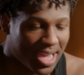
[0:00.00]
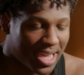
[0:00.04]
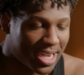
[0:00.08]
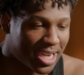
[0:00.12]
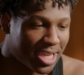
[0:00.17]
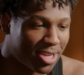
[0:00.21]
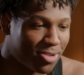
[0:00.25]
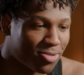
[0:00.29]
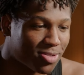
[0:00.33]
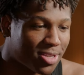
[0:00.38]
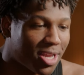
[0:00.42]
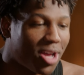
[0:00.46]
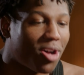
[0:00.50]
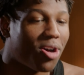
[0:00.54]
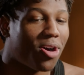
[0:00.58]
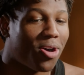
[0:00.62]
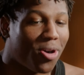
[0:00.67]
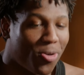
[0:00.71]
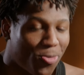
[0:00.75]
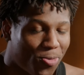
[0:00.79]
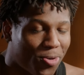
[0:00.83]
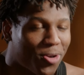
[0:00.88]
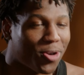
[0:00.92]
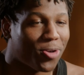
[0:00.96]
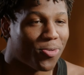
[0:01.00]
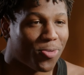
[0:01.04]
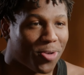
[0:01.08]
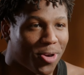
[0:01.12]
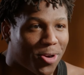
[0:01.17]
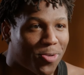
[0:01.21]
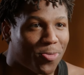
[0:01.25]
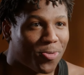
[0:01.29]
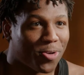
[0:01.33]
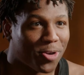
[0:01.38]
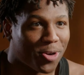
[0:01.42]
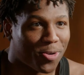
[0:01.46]
And he was like, oh, word,
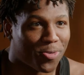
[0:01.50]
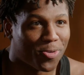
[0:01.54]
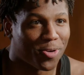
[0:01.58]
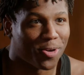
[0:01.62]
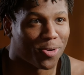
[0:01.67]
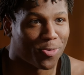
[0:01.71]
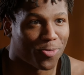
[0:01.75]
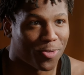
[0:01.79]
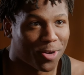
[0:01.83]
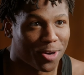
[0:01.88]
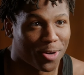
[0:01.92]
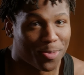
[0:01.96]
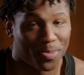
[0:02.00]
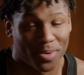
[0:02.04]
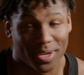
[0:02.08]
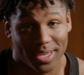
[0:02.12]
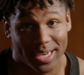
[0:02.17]
word, word, word, word.